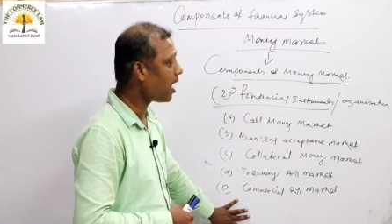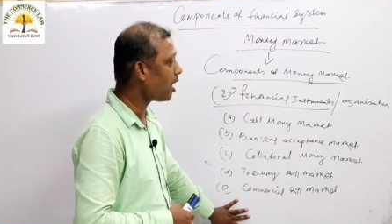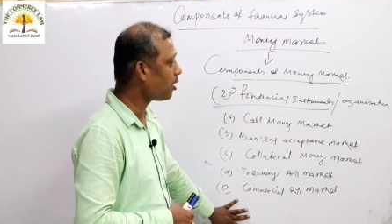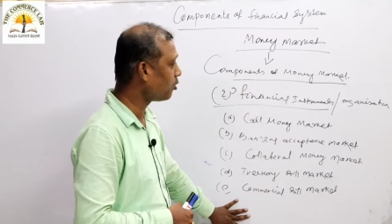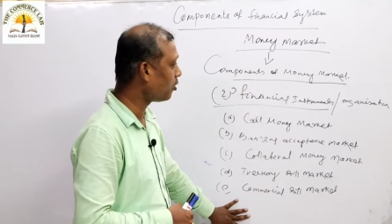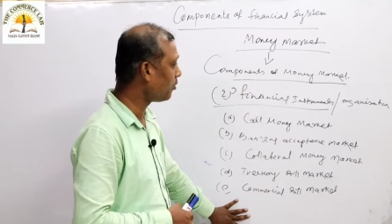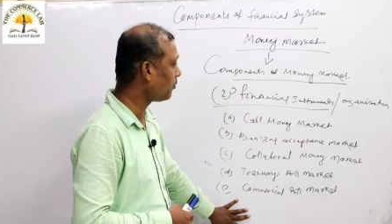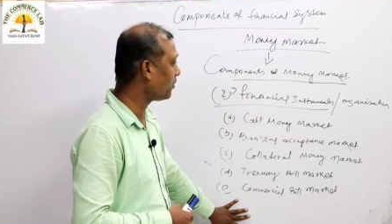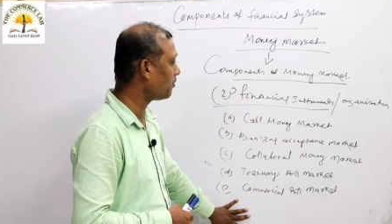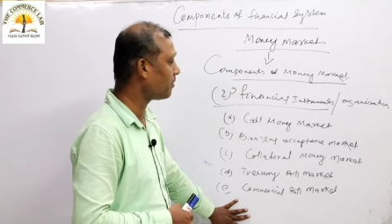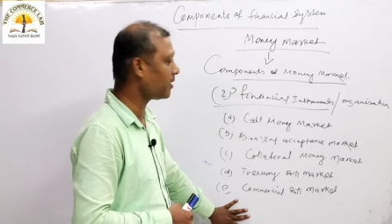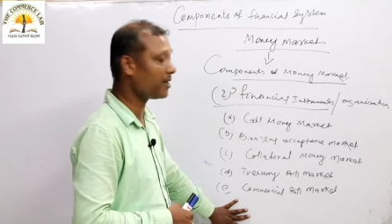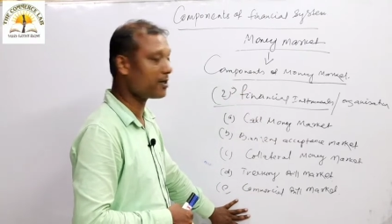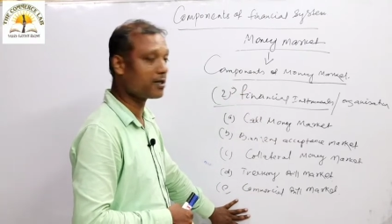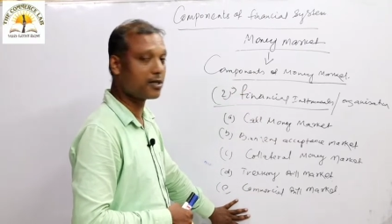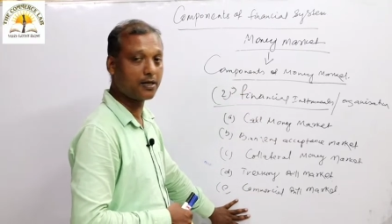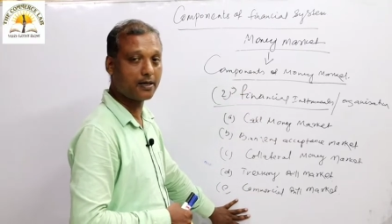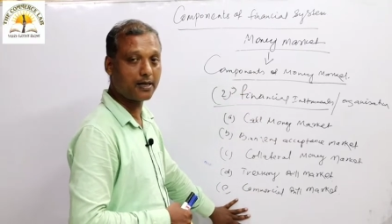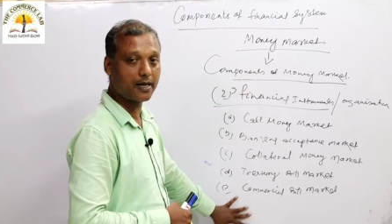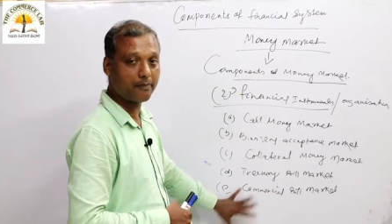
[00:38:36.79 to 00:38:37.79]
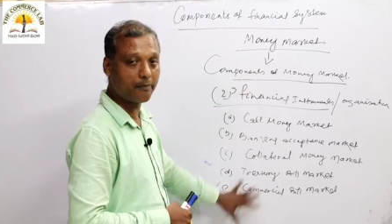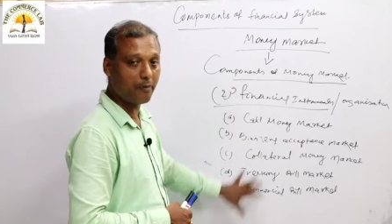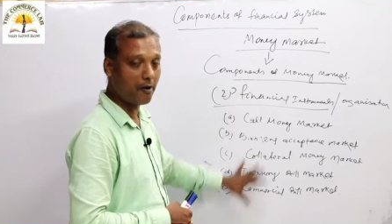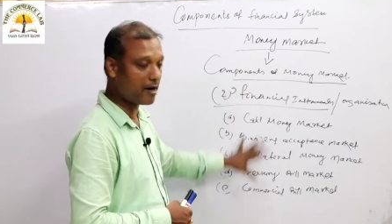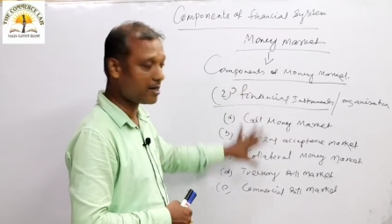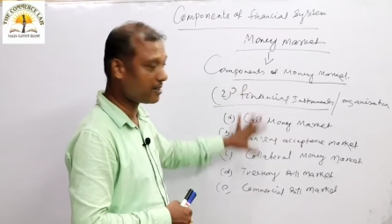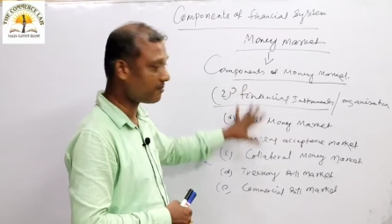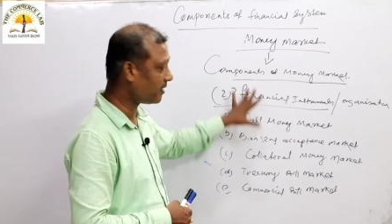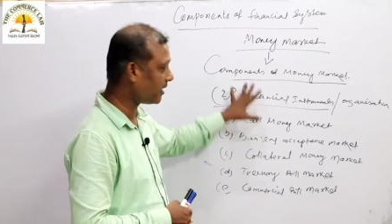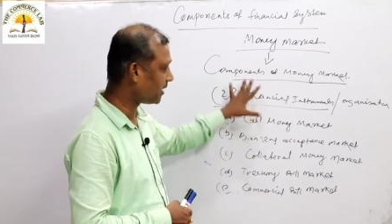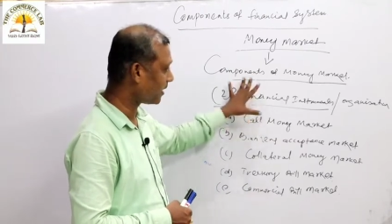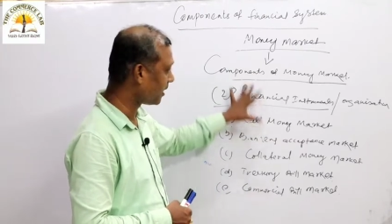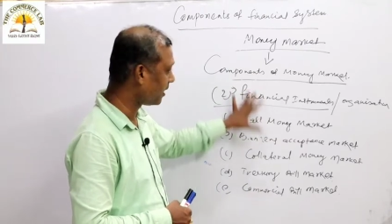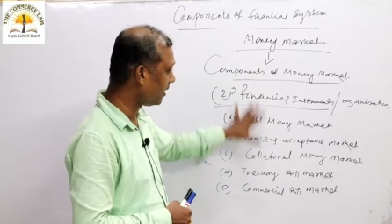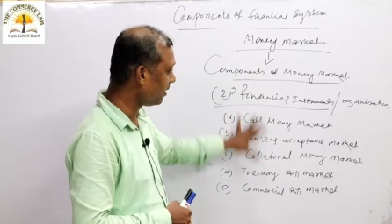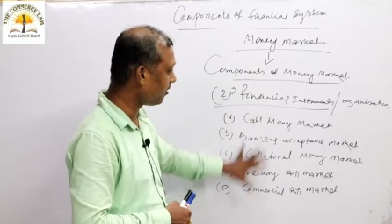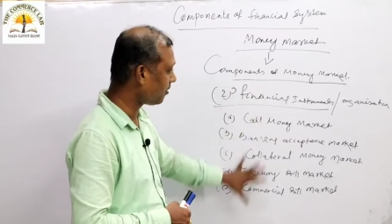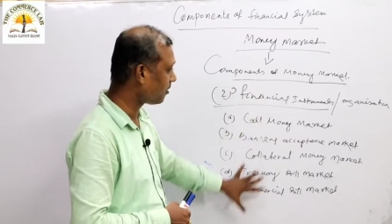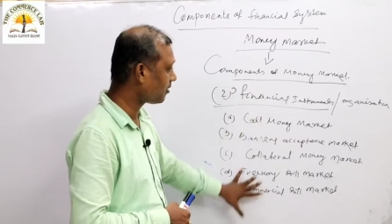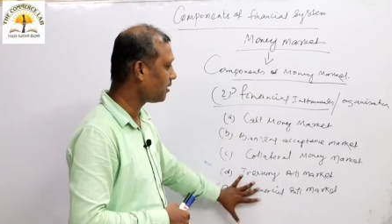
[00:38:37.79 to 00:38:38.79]
I hope you understand the points very
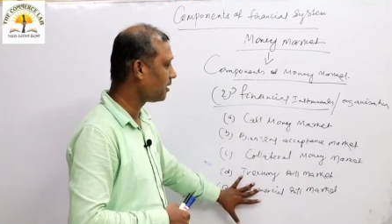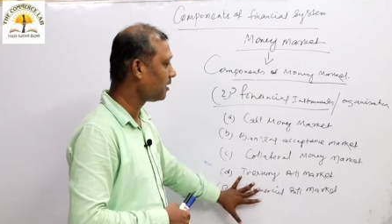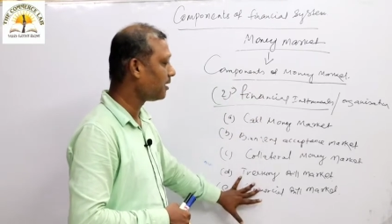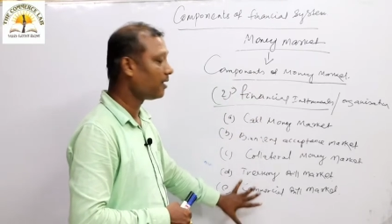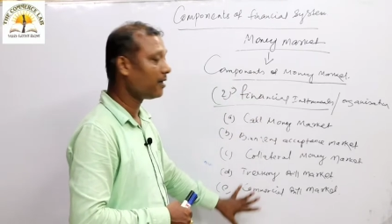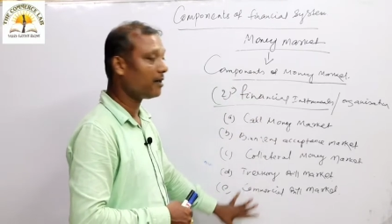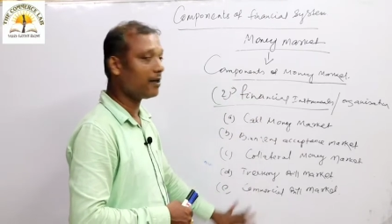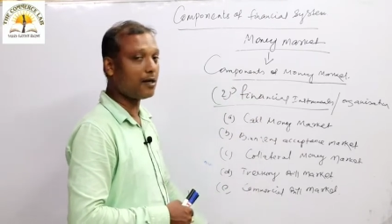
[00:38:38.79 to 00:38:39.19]
clear.